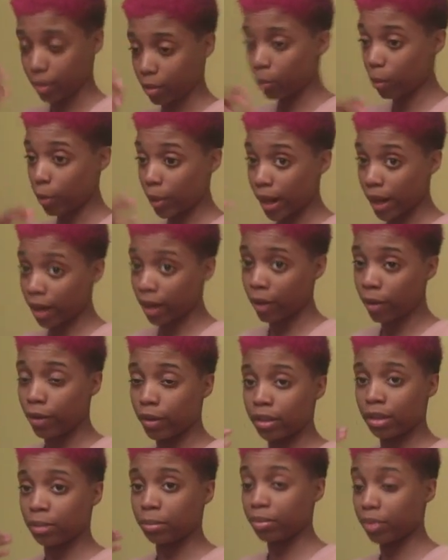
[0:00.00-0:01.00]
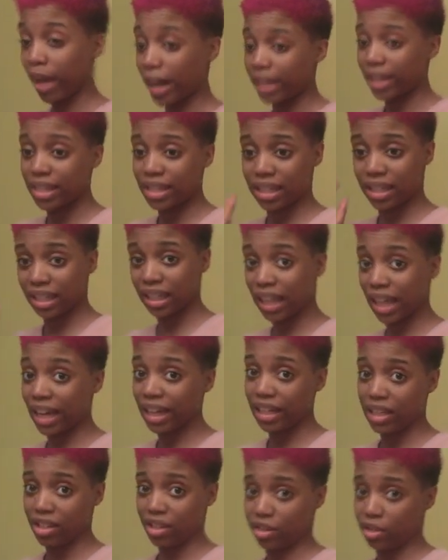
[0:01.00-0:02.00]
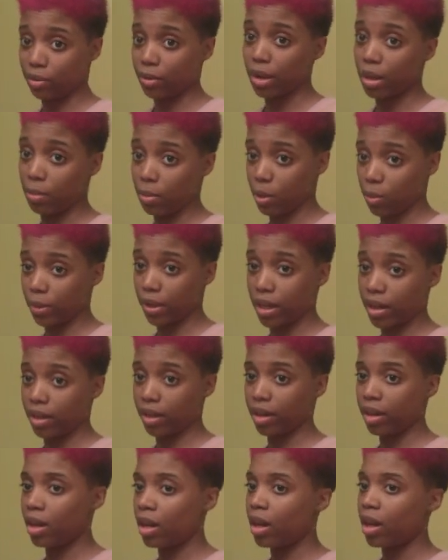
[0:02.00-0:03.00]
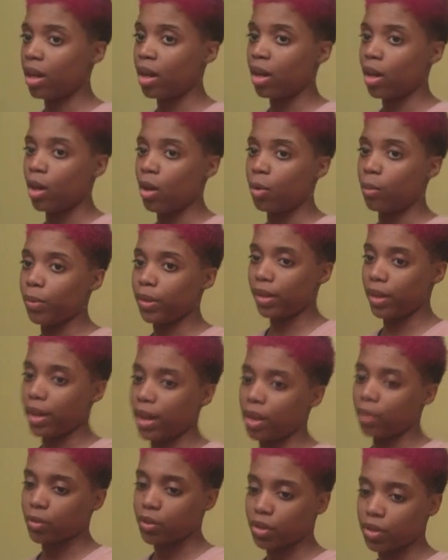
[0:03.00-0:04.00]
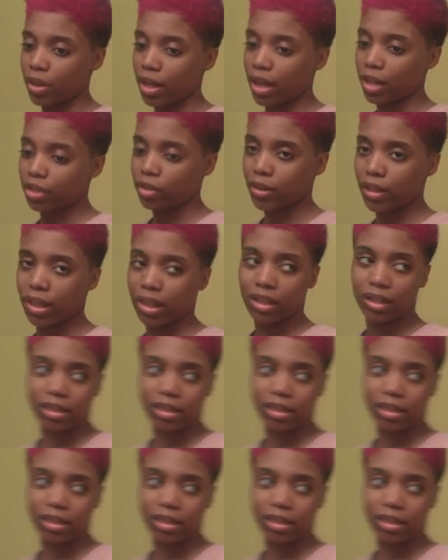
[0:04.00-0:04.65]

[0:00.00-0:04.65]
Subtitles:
wear or the brightness and lightness that you were able to wear when your hair was your natural color.